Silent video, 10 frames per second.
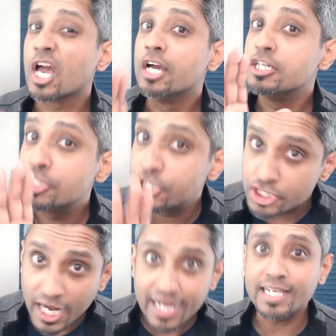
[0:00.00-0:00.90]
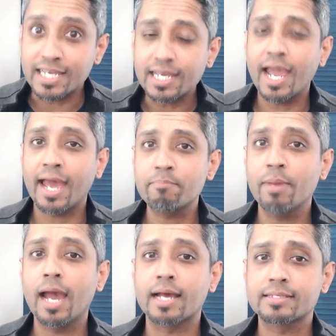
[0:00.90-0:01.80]
shady at
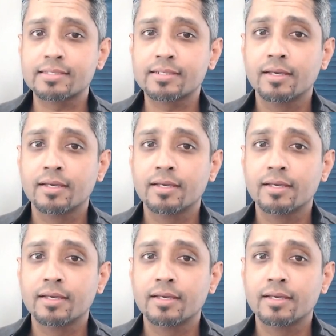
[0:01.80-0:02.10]
best.